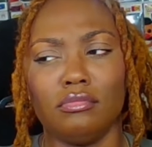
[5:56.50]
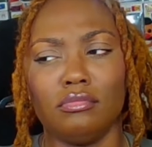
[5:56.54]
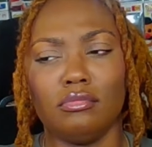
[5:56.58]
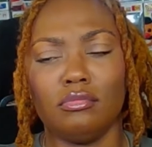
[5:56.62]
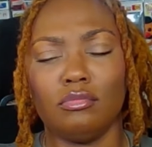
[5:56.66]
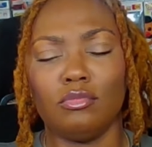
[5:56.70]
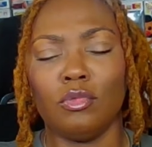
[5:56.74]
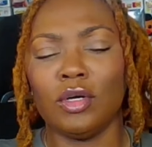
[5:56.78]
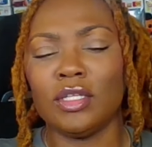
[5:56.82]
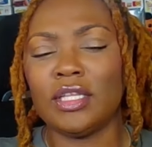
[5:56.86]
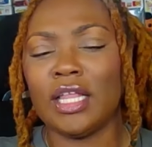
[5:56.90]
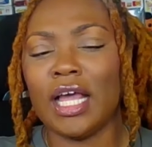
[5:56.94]

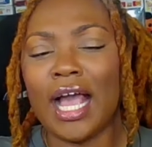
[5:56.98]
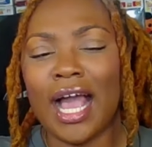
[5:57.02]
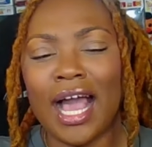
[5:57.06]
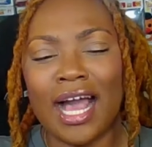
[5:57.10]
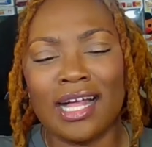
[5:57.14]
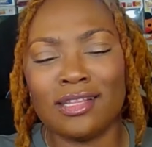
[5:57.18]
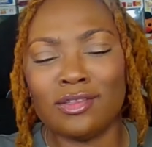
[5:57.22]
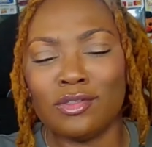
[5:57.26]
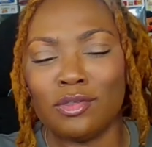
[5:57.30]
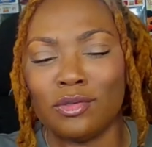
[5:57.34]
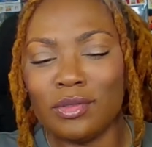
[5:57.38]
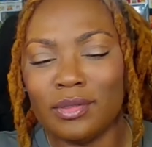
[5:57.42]
What that got
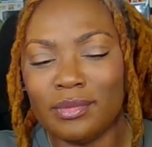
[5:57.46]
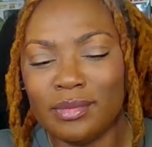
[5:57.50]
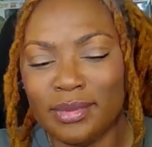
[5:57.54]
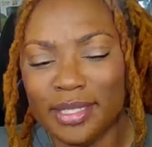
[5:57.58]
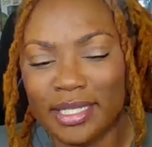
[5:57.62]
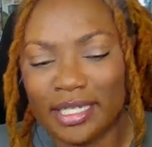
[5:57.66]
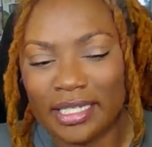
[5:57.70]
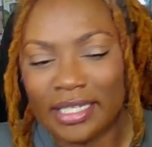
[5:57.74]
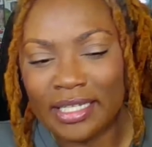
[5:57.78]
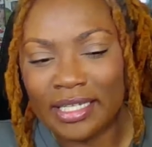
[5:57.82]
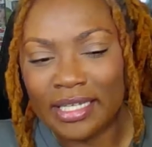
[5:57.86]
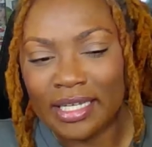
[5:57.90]
to do with
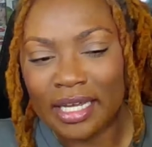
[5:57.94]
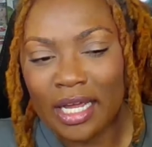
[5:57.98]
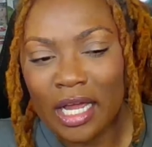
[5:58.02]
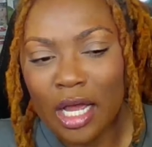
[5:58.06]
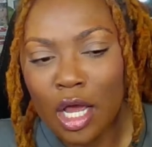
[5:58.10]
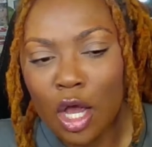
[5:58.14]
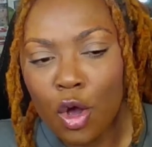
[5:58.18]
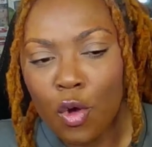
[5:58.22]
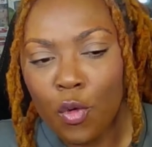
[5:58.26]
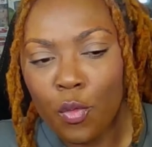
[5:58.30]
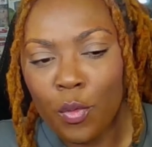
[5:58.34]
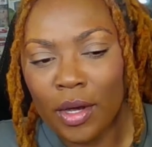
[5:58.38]
me?
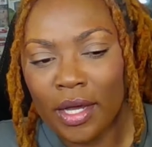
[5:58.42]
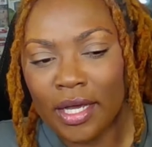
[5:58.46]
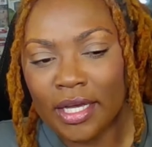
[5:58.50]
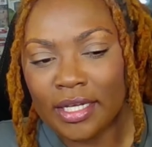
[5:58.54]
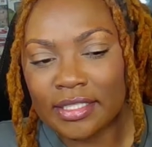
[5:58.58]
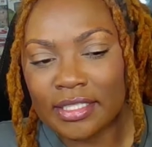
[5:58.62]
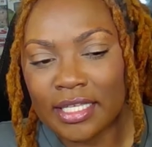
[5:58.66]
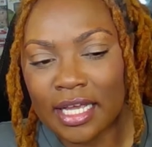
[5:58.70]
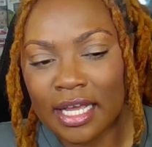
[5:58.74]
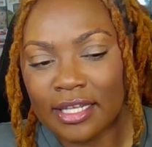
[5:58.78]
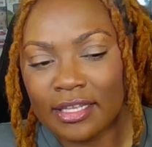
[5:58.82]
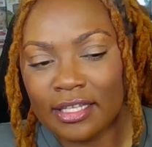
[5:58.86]
We
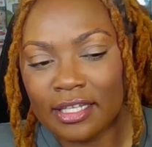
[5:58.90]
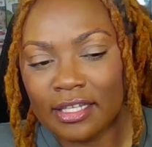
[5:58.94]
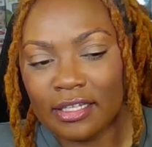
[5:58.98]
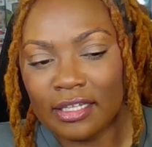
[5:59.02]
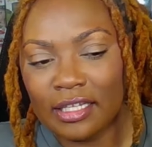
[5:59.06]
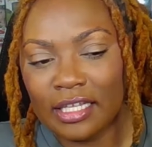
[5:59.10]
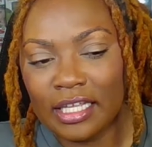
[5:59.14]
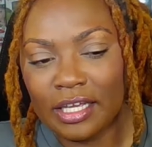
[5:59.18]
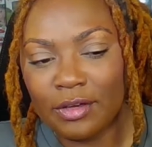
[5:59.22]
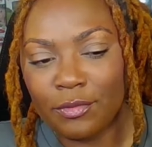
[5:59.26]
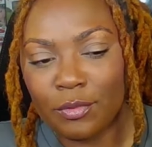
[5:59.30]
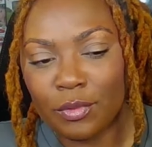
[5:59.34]
intend to
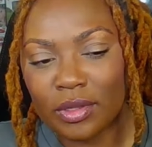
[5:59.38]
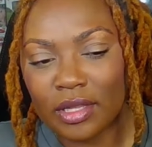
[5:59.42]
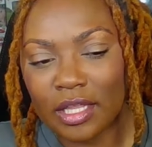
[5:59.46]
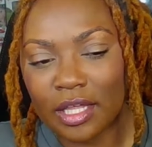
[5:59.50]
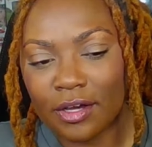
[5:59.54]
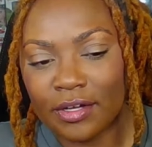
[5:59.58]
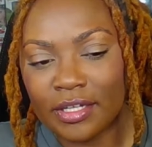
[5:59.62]
leave without